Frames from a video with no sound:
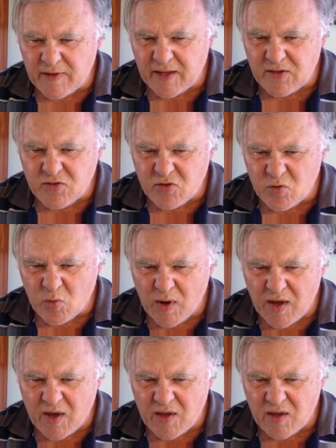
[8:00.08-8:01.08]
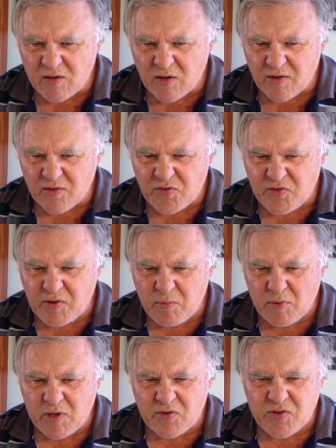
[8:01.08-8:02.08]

led to a lot of similar